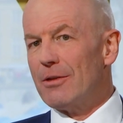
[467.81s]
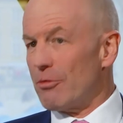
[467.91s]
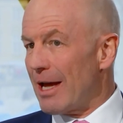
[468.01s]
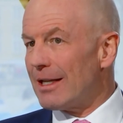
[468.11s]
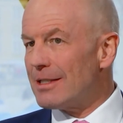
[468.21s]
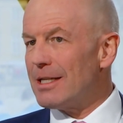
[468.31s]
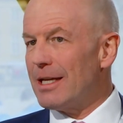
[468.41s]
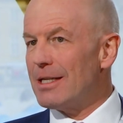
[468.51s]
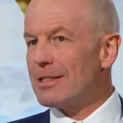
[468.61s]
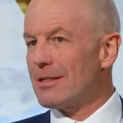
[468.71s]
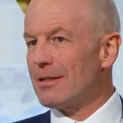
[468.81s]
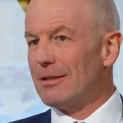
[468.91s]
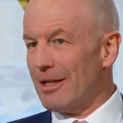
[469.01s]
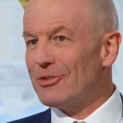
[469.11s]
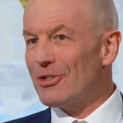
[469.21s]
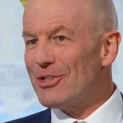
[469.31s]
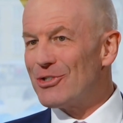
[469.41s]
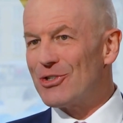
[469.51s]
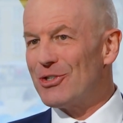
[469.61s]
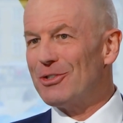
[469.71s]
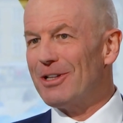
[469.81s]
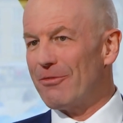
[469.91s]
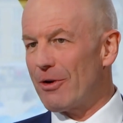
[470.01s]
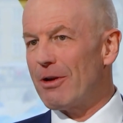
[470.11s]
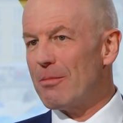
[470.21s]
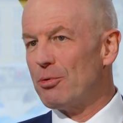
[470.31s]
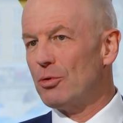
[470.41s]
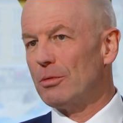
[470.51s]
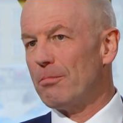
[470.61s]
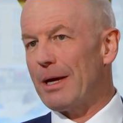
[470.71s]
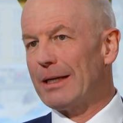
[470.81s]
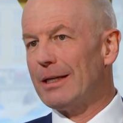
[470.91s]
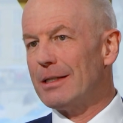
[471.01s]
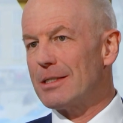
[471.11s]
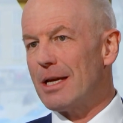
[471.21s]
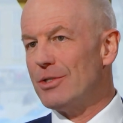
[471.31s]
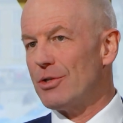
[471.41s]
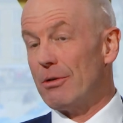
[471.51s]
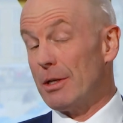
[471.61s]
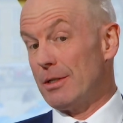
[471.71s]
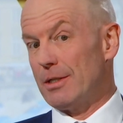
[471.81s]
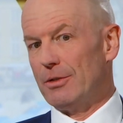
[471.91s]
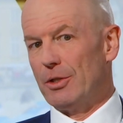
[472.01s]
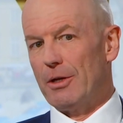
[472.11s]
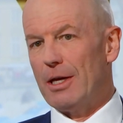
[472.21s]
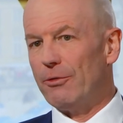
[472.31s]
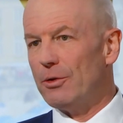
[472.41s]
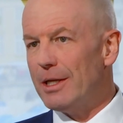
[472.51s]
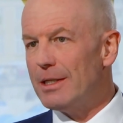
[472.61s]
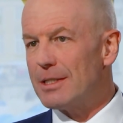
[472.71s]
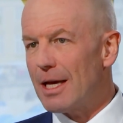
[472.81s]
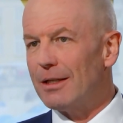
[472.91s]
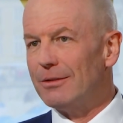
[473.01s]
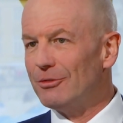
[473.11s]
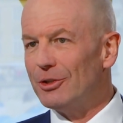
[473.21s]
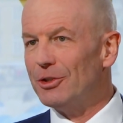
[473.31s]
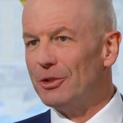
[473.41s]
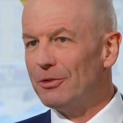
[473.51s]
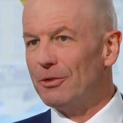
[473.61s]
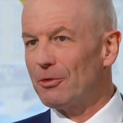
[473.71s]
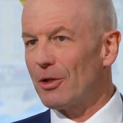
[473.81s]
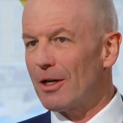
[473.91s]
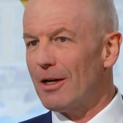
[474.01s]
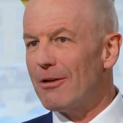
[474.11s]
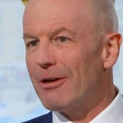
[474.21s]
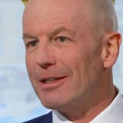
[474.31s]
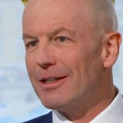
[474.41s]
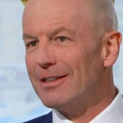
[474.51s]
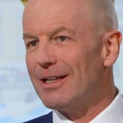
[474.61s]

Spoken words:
the reality is that London is still a very important banking centre, and you know, if you need talent, you've got to hire it.